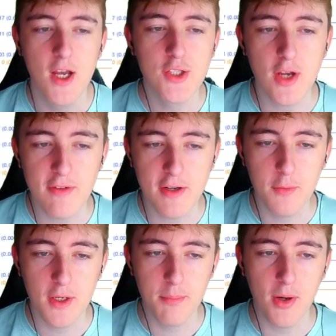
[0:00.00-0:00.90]
So I reckon
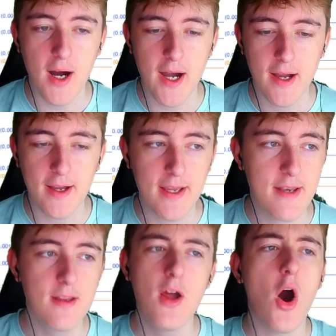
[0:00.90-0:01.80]
we're going to put a higher high
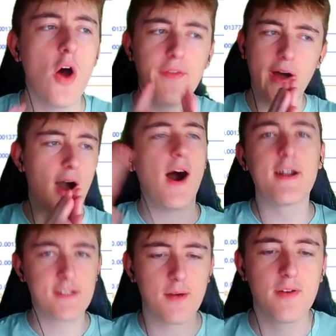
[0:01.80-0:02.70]
in on the
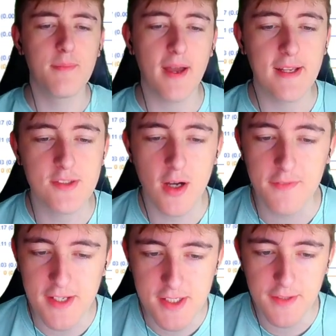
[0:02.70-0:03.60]
higher time frame that is. So I
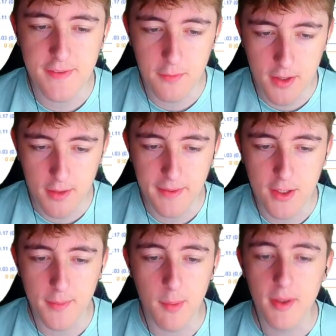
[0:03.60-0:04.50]
eventually think we're going to be
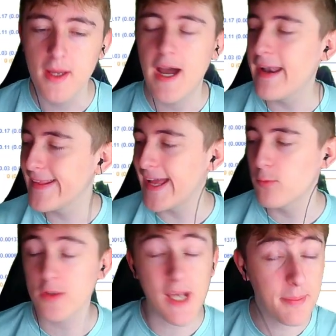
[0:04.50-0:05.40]
coming up. And again,
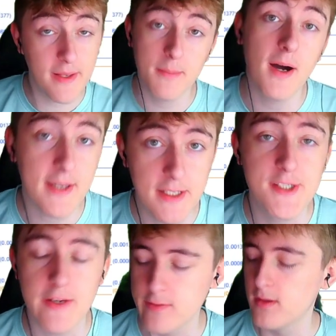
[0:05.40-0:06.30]
what's happening in the market in
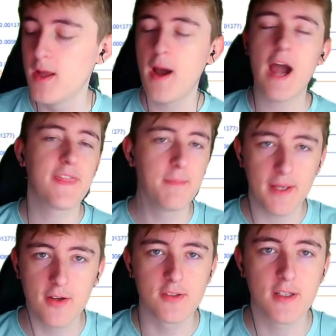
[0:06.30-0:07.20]
general? I think
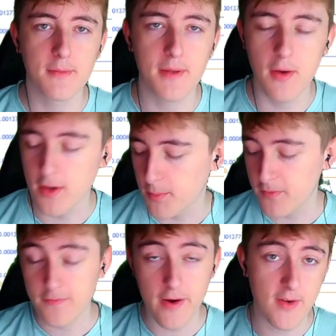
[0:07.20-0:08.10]
Bitcoin's going to be going up
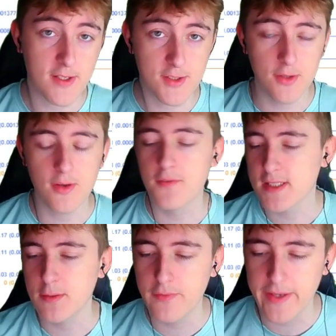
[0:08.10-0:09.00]
very, very soon.
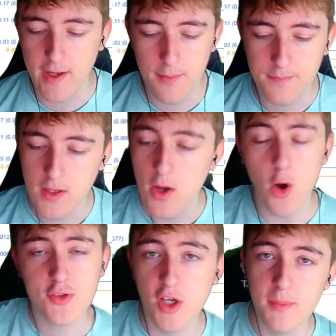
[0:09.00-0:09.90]
Obviously within
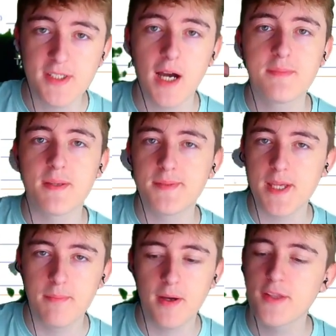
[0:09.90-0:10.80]
October time,
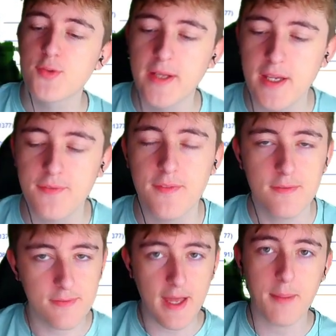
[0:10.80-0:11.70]
September the 20th,
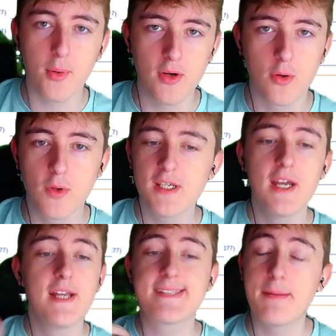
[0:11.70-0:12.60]
that point onwards.
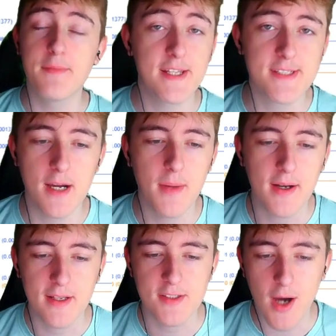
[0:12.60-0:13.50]
Same with the entire
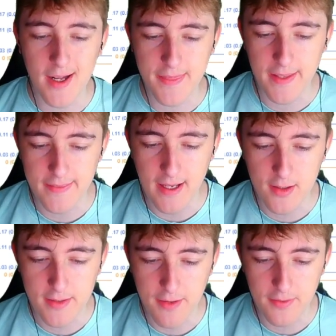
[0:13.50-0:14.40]
market. So I think that
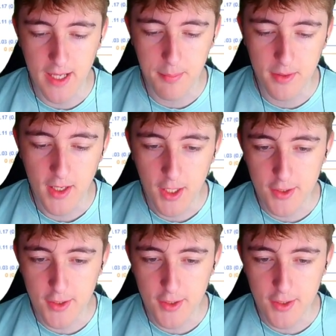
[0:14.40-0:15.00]
could definitely happen.